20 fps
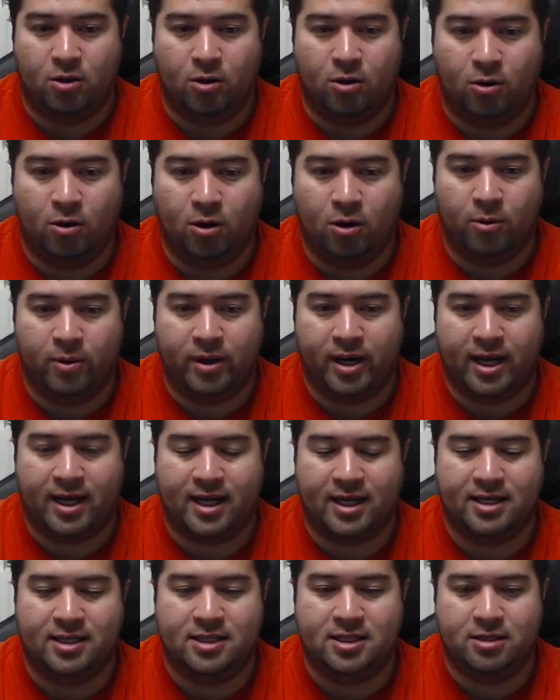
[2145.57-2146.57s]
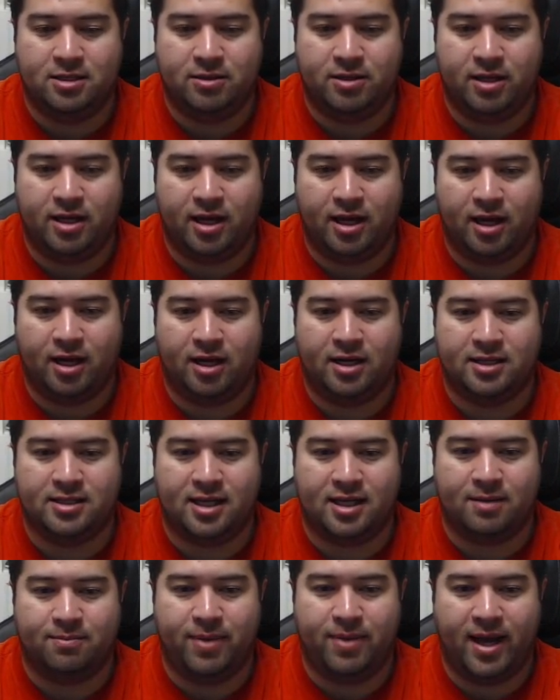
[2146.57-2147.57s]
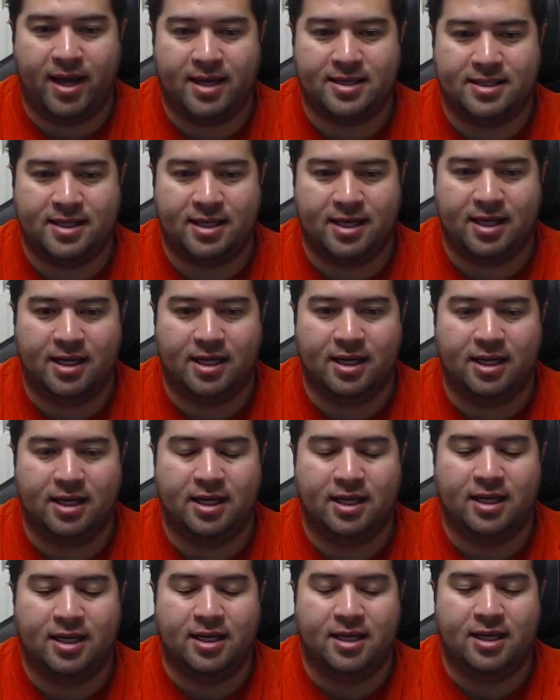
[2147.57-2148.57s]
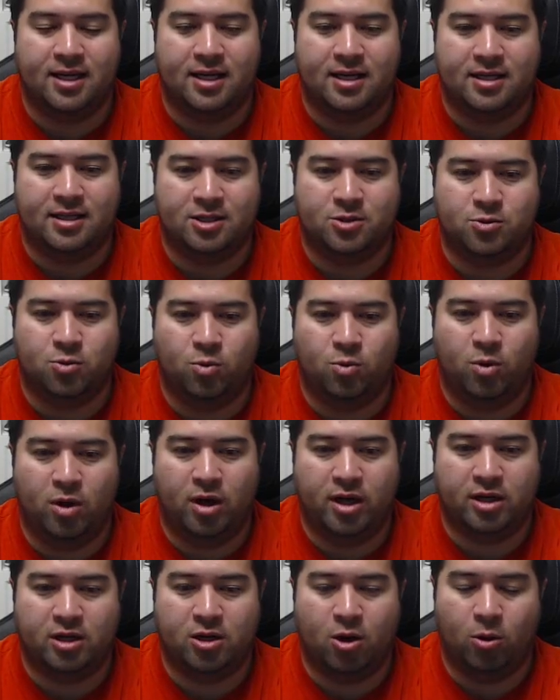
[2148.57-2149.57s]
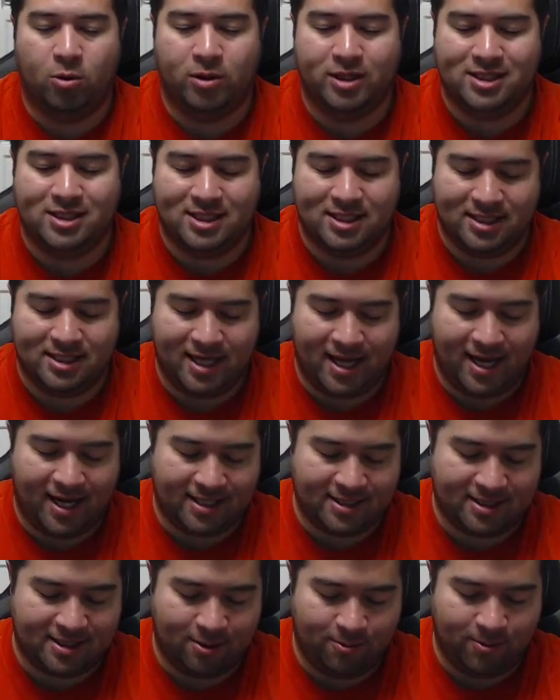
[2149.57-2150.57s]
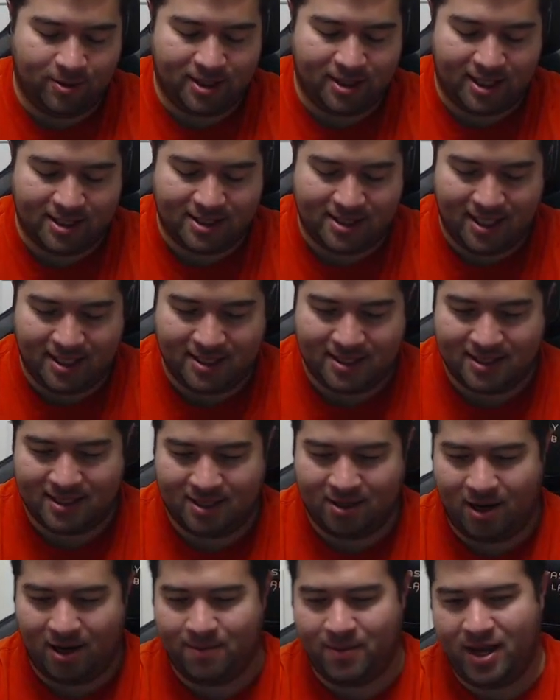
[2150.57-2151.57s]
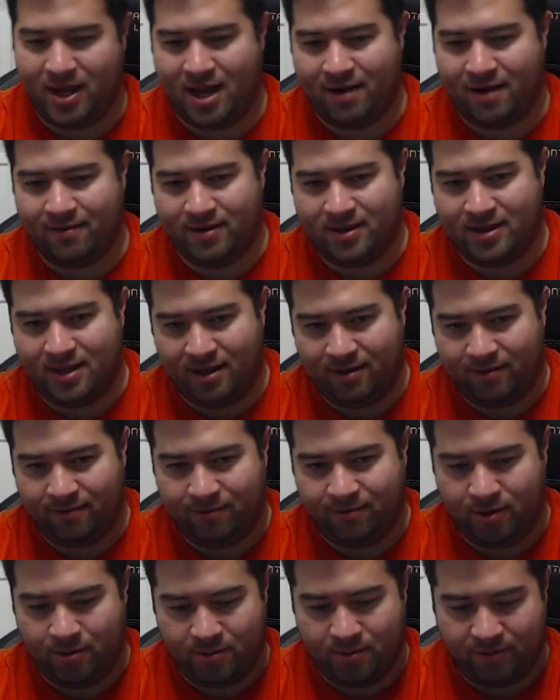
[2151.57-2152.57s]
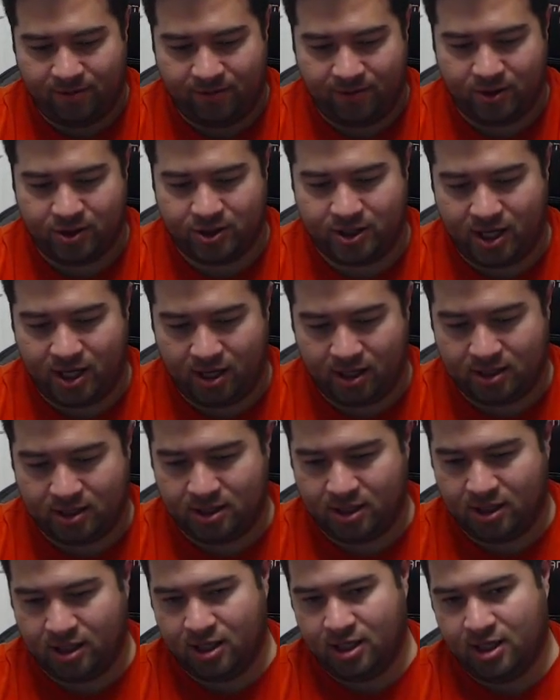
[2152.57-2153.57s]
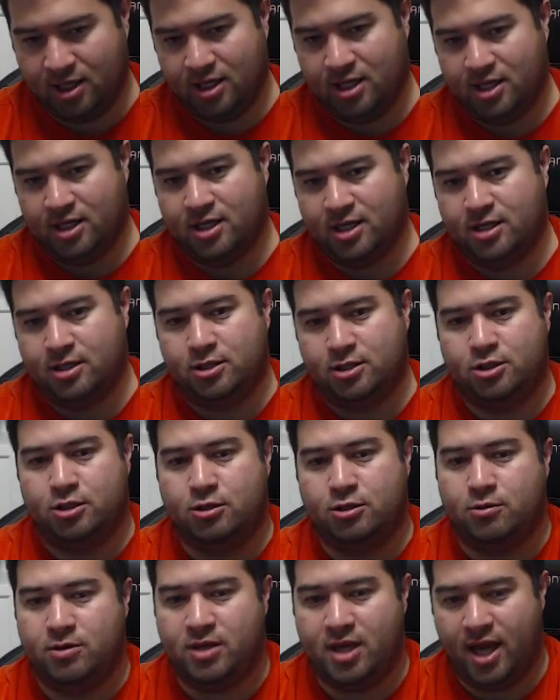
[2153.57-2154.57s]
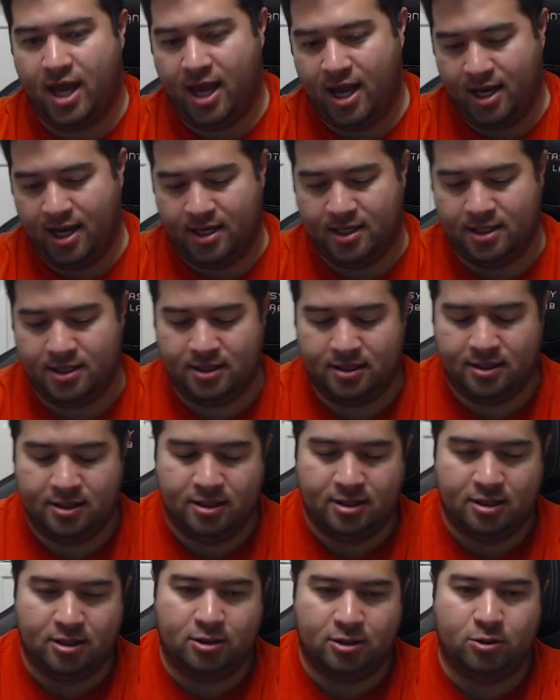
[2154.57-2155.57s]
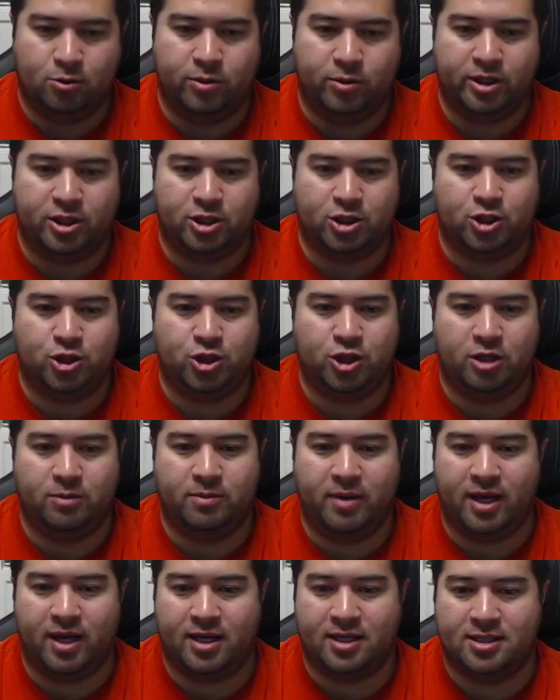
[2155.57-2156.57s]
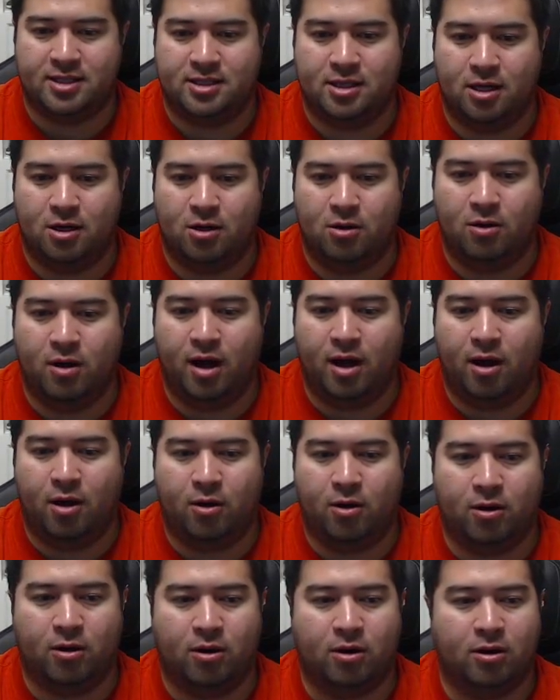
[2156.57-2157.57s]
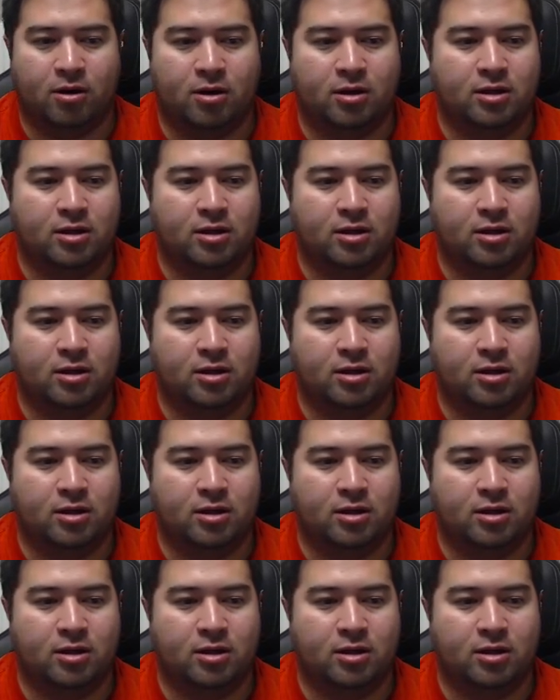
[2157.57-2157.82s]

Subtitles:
Or what I can do here is I can pass in this one colon syntax, and what that says is grab me everything from the first character to the end, which should make it so our